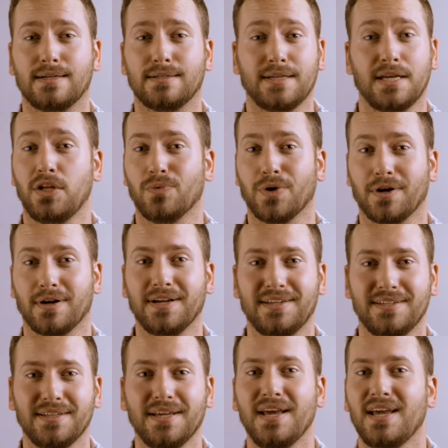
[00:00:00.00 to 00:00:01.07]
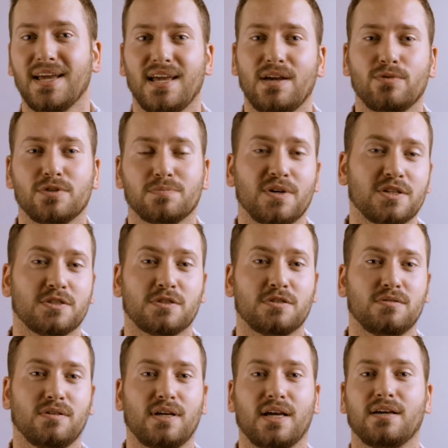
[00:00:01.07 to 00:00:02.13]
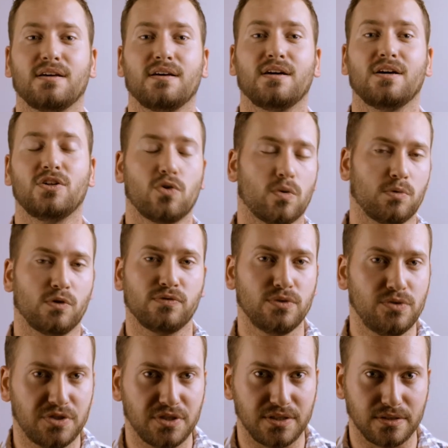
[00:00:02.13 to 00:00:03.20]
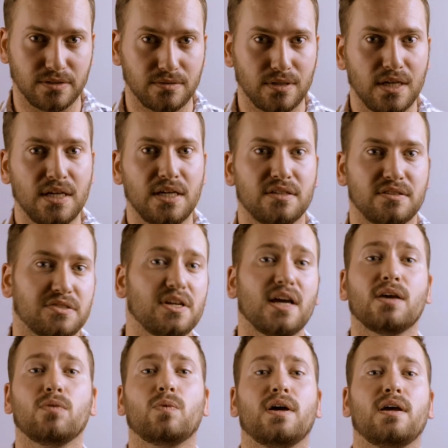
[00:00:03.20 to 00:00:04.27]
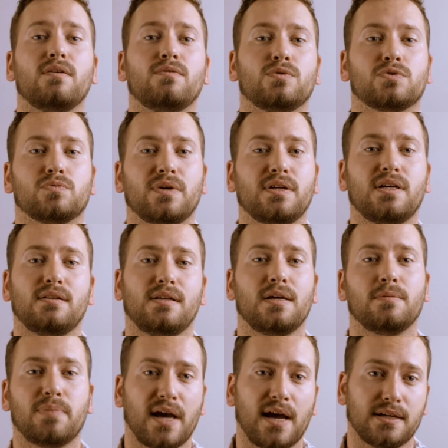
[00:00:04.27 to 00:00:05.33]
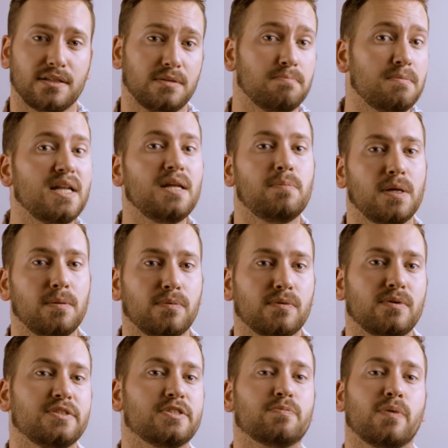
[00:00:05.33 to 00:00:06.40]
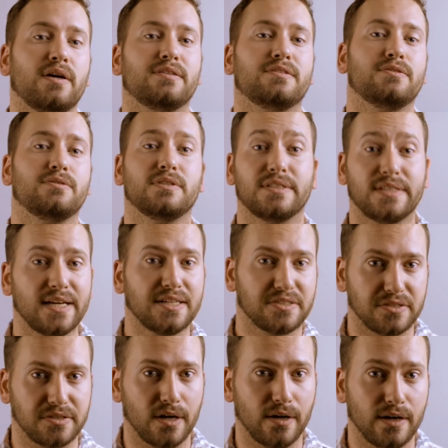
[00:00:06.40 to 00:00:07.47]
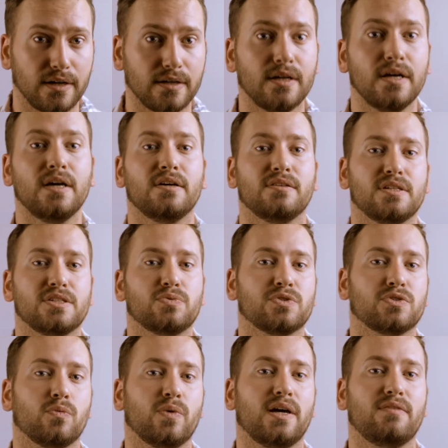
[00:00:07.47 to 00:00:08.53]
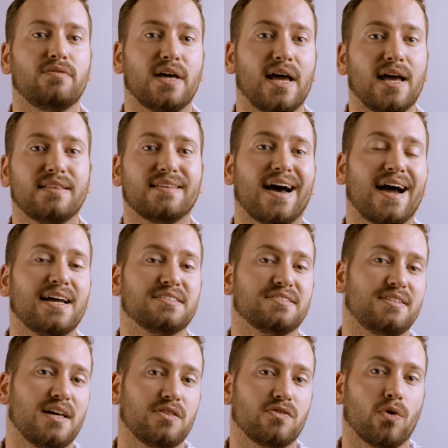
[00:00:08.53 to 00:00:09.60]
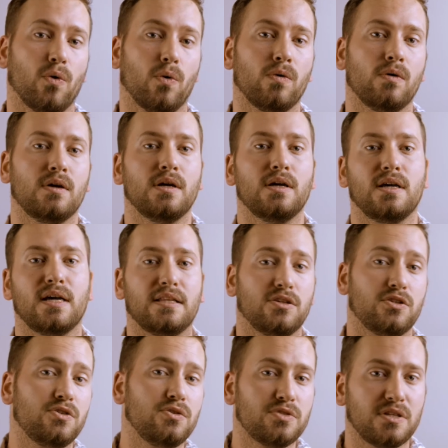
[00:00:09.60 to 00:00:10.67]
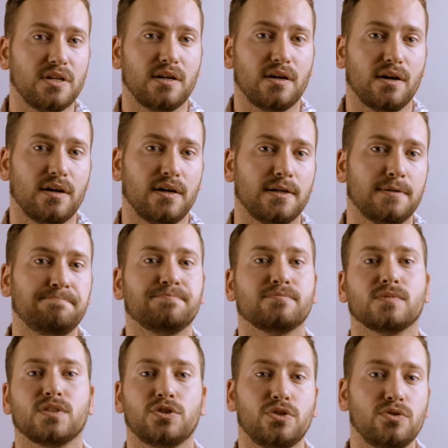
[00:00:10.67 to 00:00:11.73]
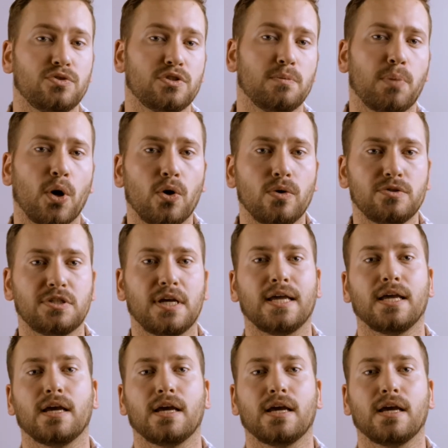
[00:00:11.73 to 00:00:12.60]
anywhere. It was much like a normal flu season. The second wave was when it impacted many people and spread to the Texas area. This was the wave that had the highest death toll. In the Houston area, the Houston Post and